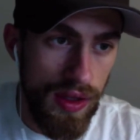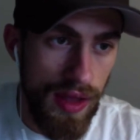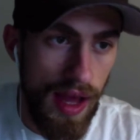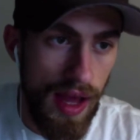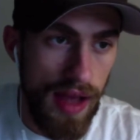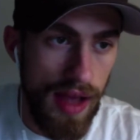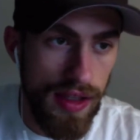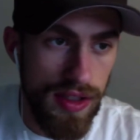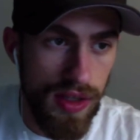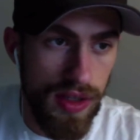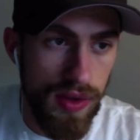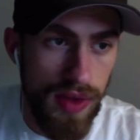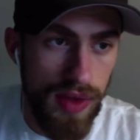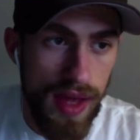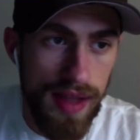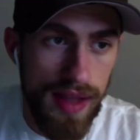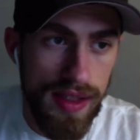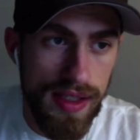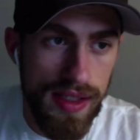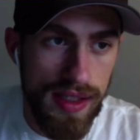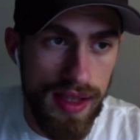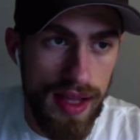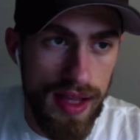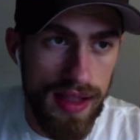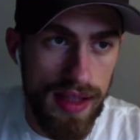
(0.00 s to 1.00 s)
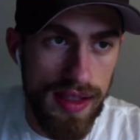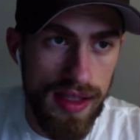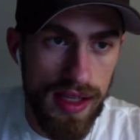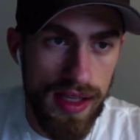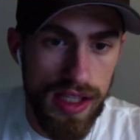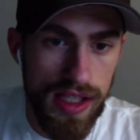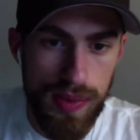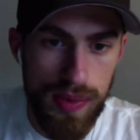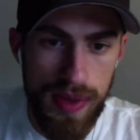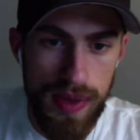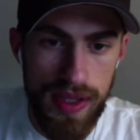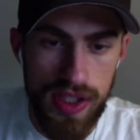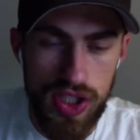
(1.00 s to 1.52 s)
So that's the
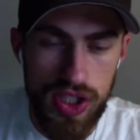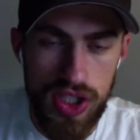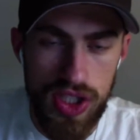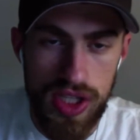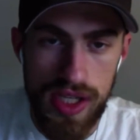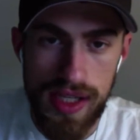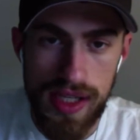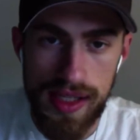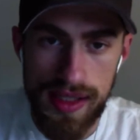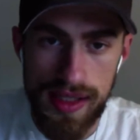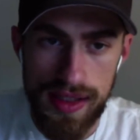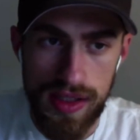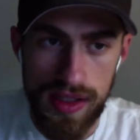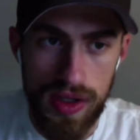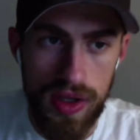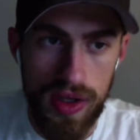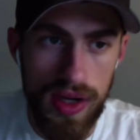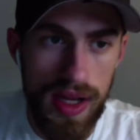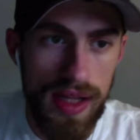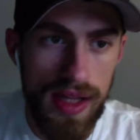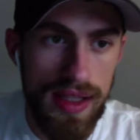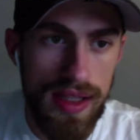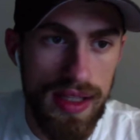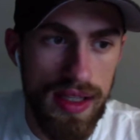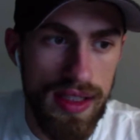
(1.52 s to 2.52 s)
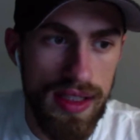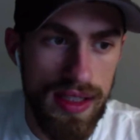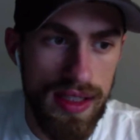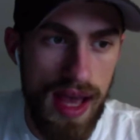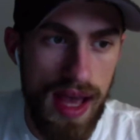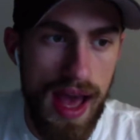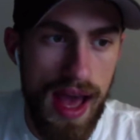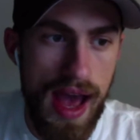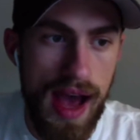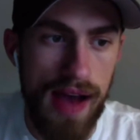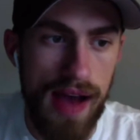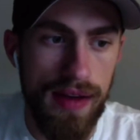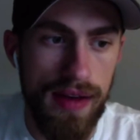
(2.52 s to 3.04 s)
expense sheet. It's a good idea to
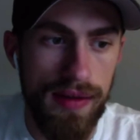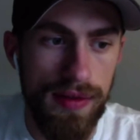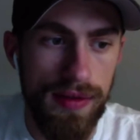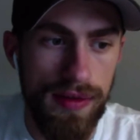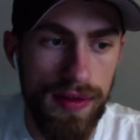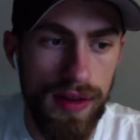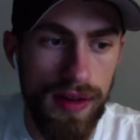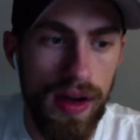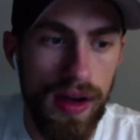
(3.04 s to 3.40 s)
have.